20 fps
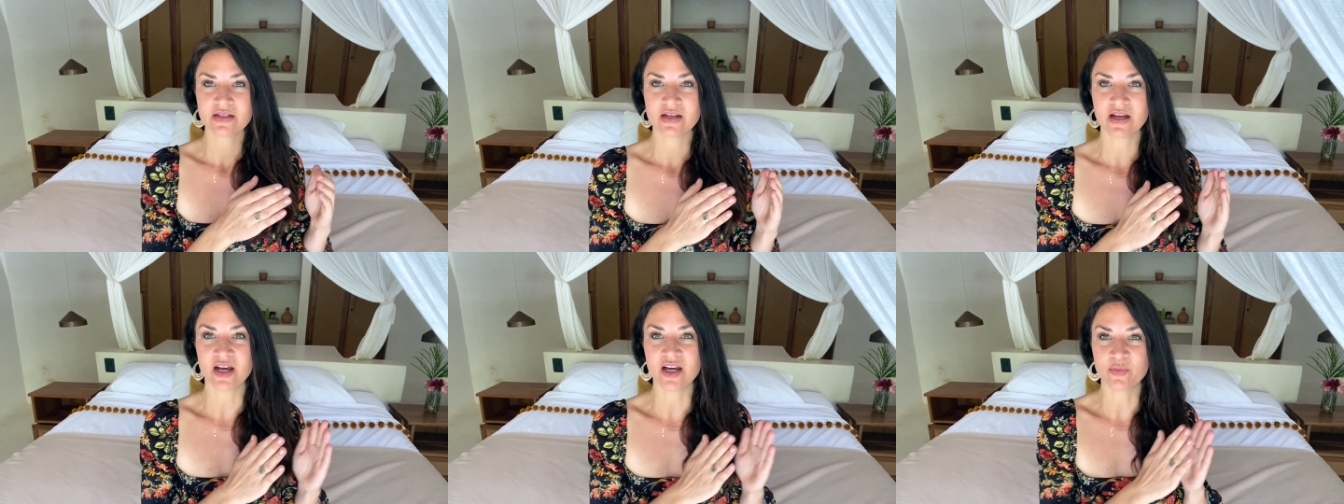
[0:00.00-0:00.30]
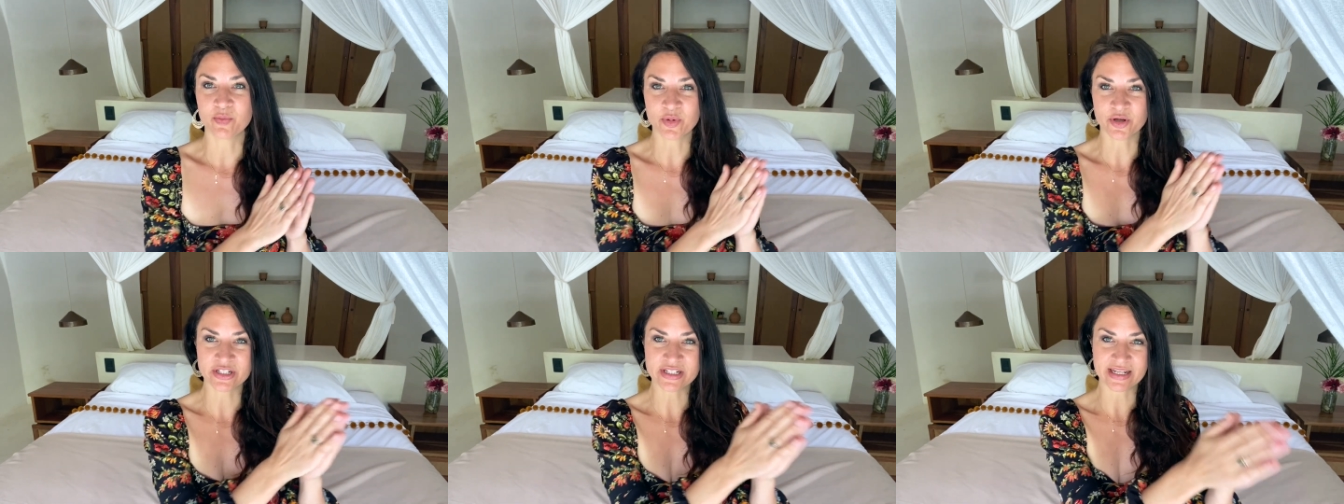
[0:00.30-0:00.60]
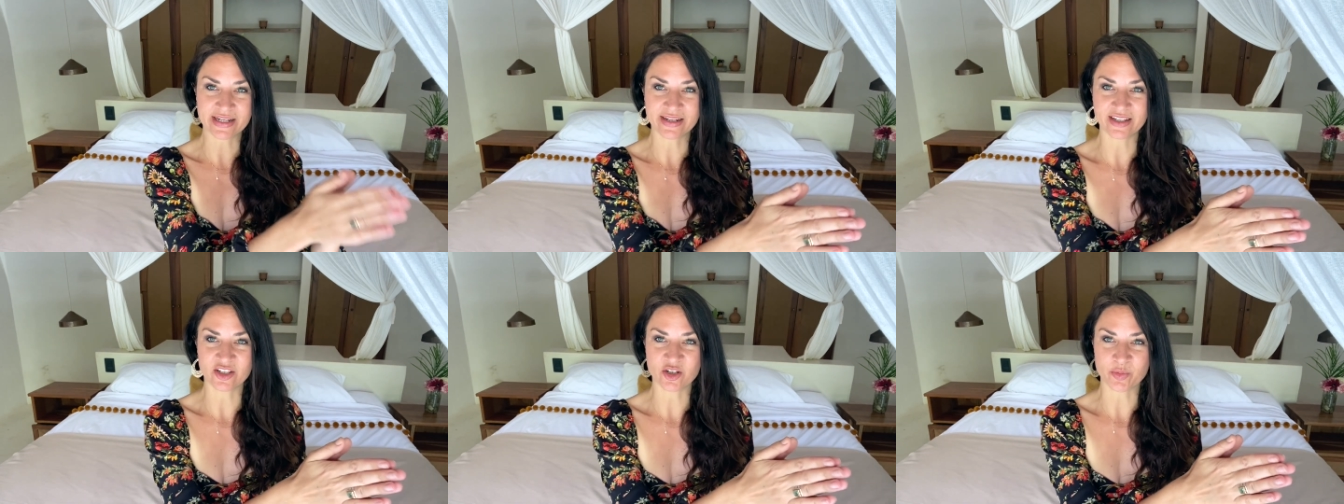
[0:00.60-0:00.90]
a
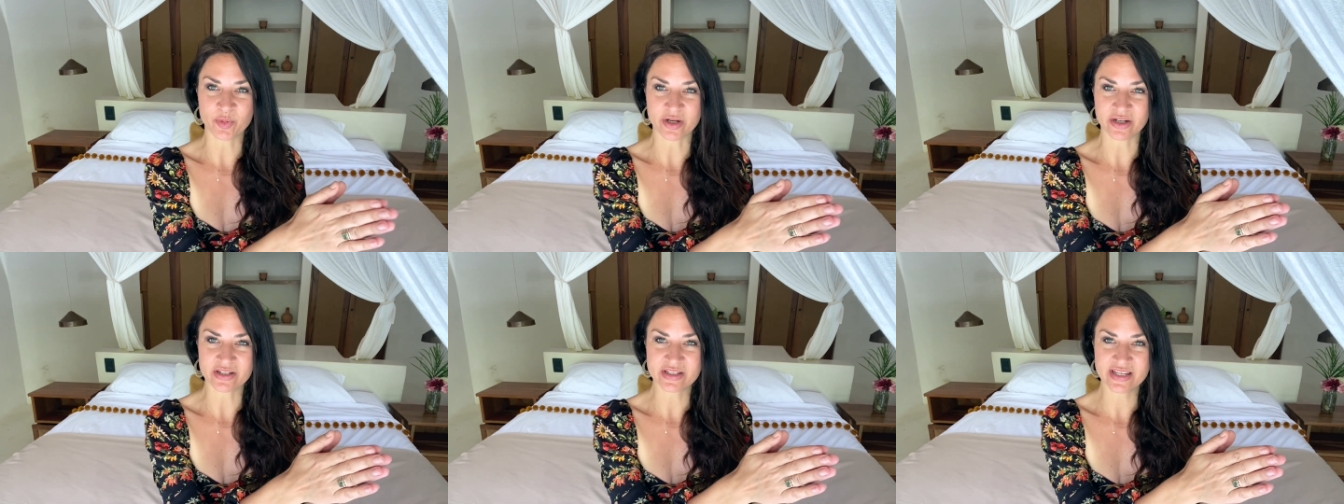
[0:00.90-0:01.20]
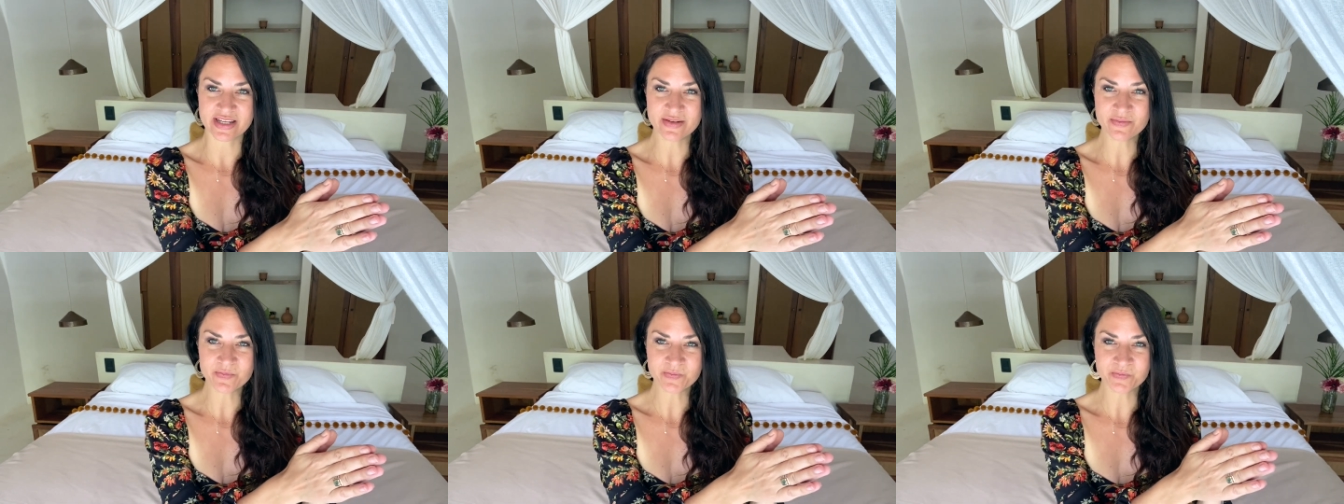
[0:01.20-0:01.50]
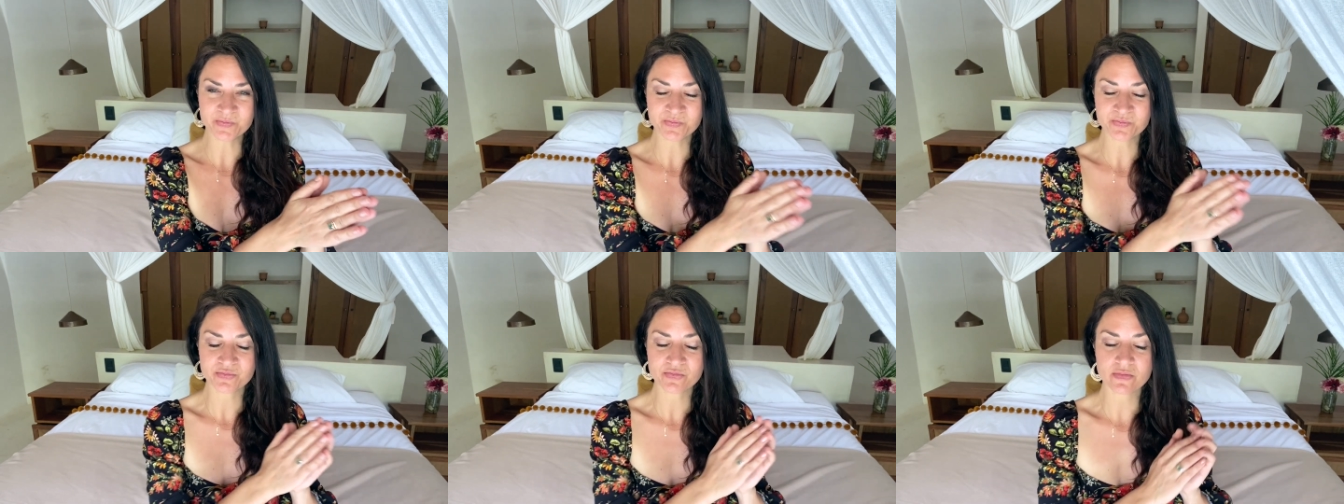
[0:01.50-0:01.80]
particular person,
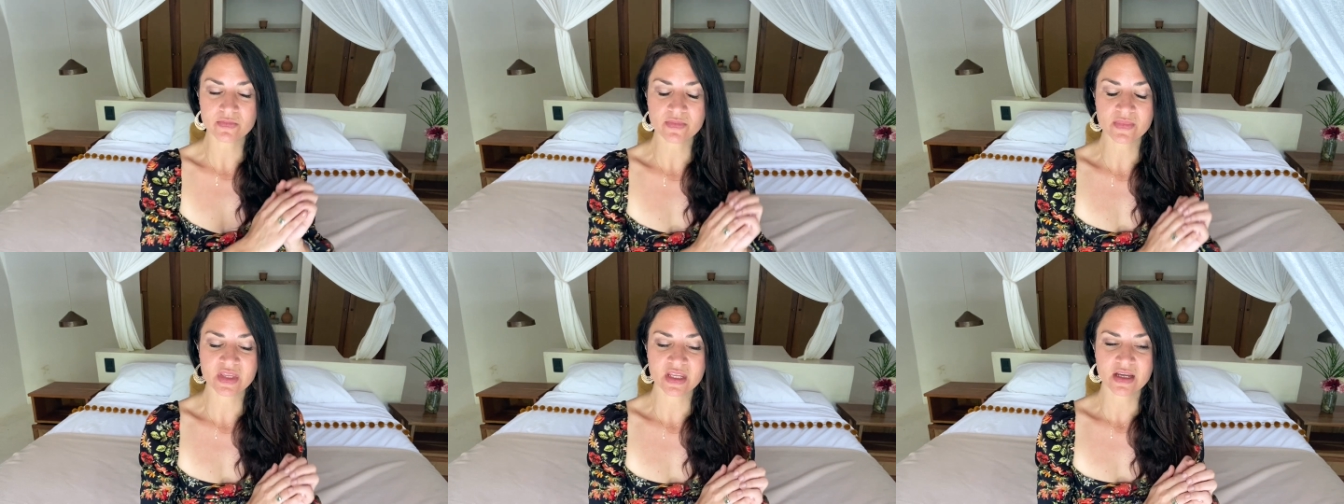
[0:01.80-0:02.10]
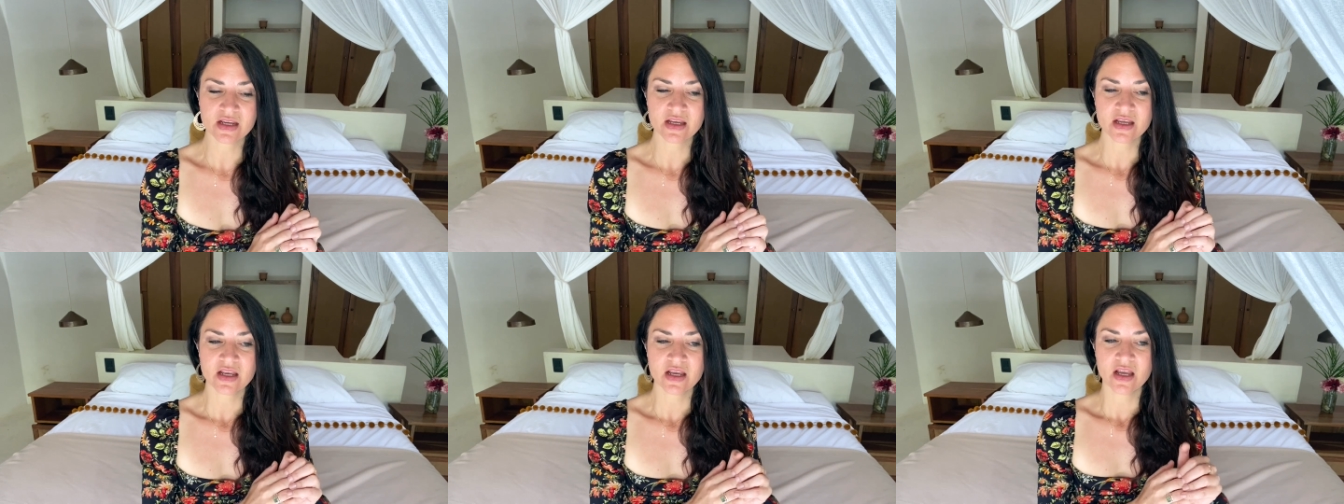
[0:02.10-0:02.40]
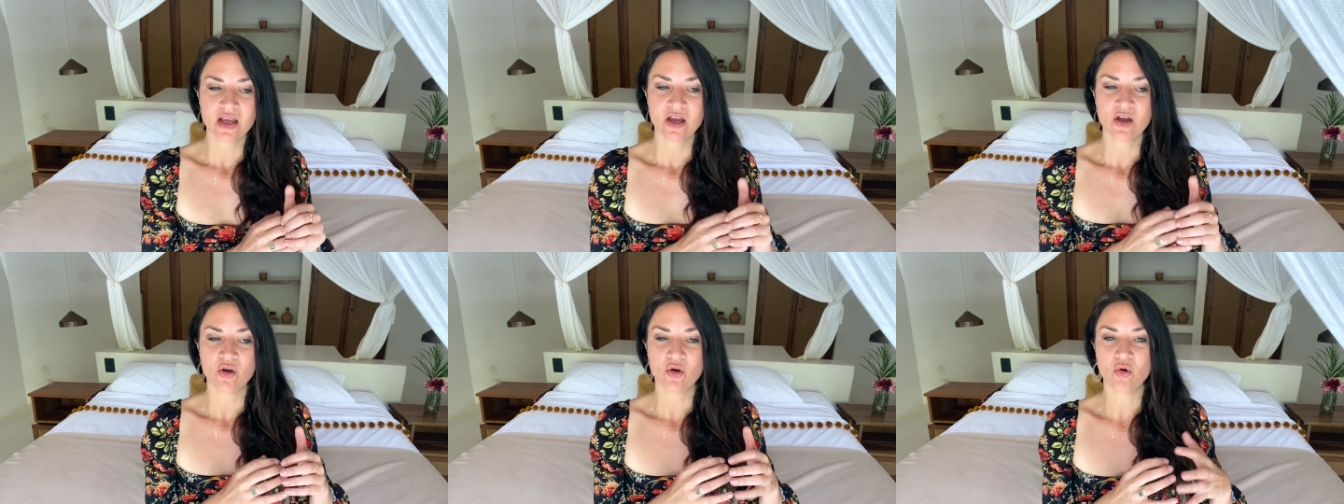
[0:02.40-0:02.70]

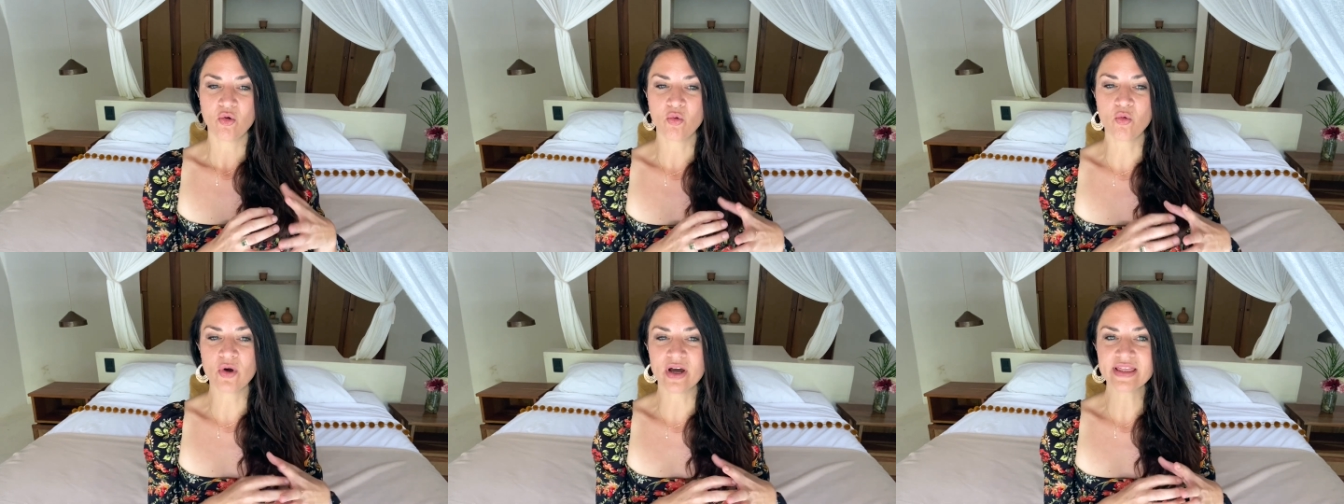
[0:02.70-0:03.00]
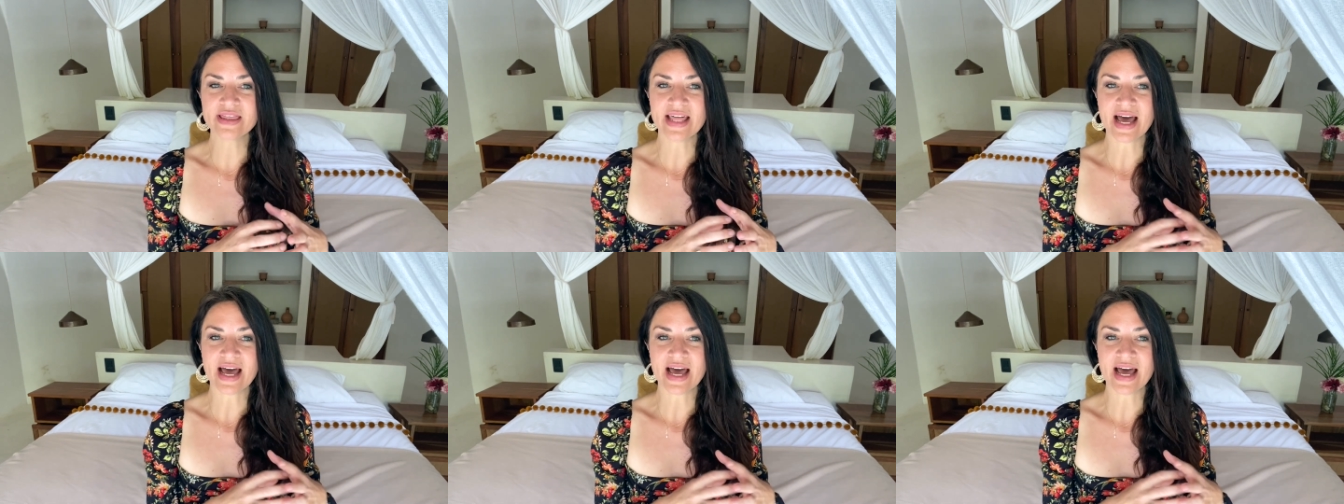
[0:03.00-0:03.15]
what